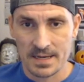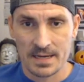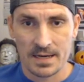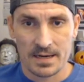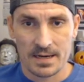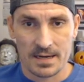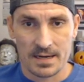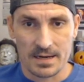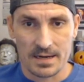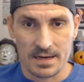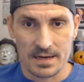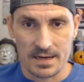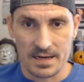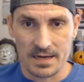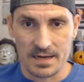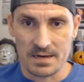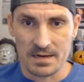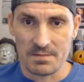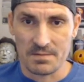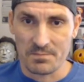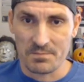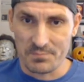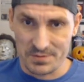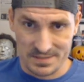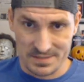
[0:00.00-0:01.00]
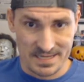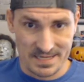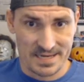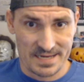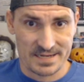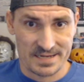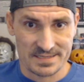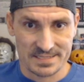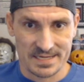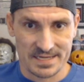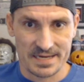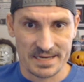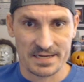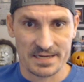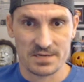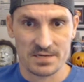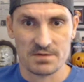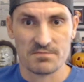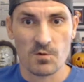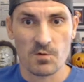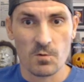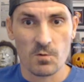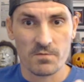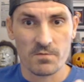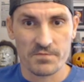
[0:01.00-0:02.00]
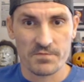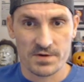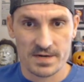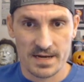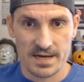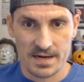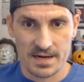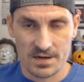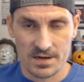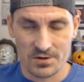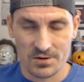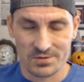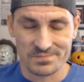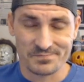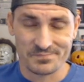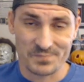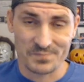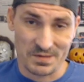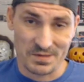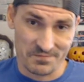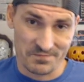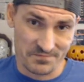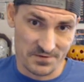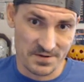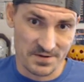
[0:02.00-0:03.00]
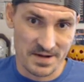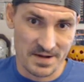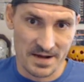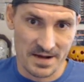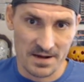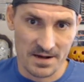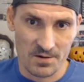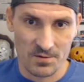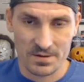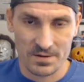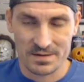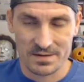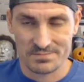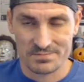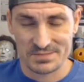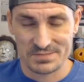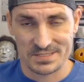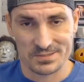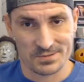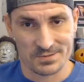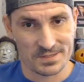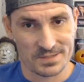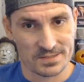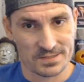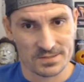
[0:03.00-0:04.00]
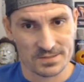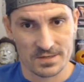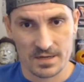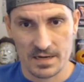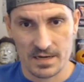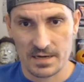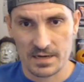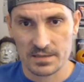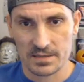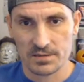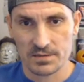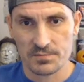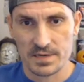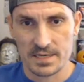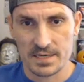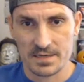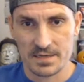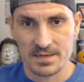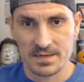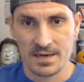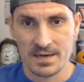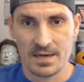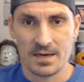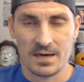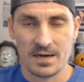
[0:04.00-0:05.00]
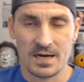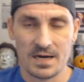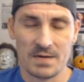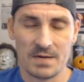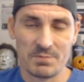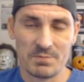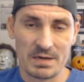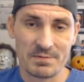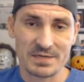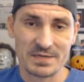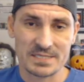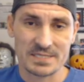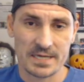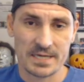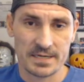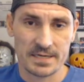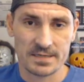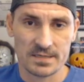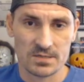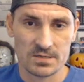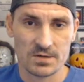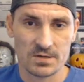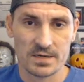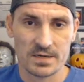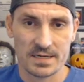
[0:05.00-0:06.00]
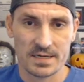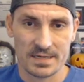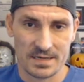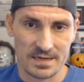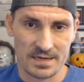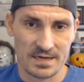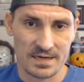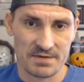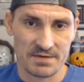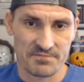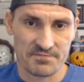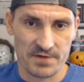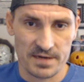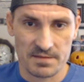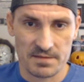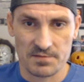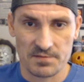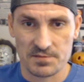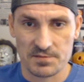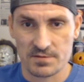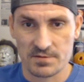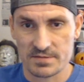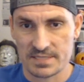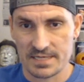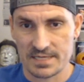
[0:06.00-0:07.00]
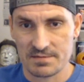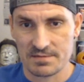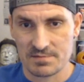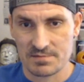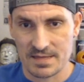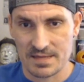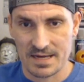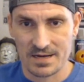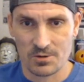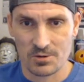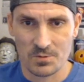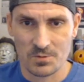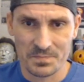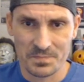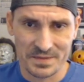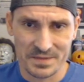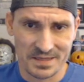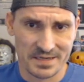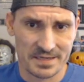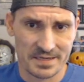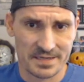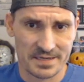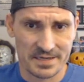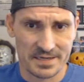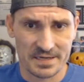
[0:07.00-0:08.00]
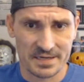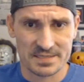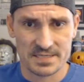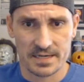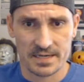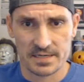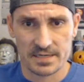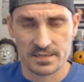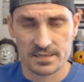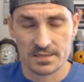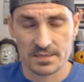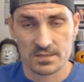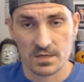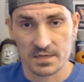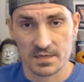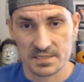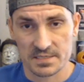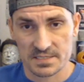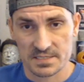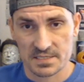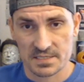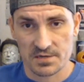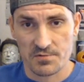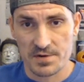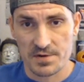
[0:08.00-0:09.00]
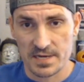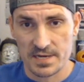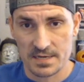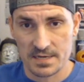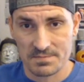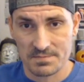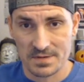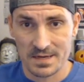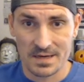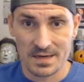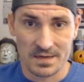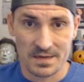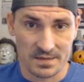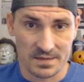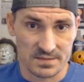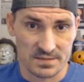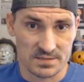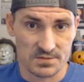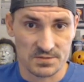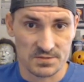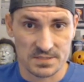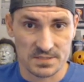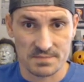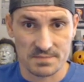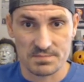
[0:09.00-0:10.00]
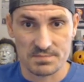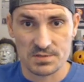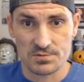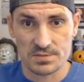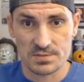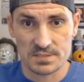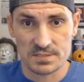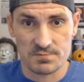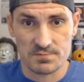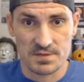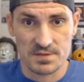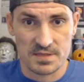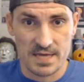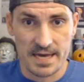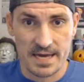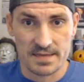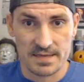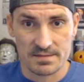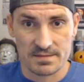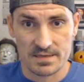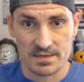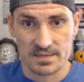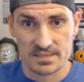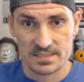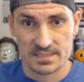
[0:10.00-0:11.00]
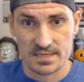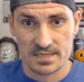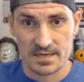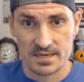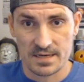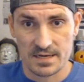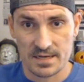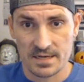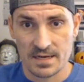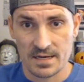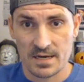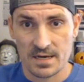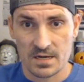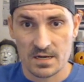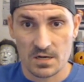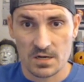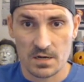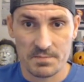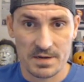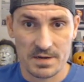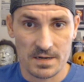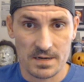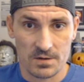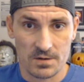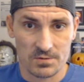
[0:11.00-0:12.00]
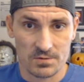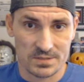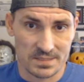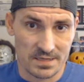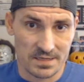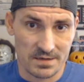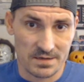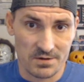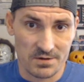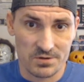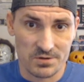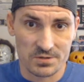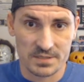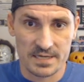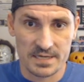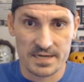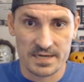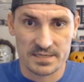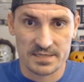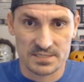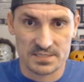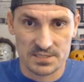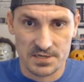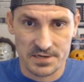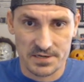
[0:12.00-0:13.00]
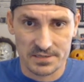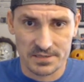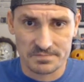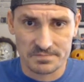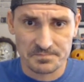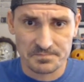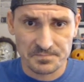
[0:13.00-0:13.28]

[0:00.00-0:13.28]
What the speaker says: but that is kind of over now. For now, still going to talk Halloween. But I'm excited to talk Friday the 13th now. Getting excited to talk Scream because there's some news with that's coming out early next year.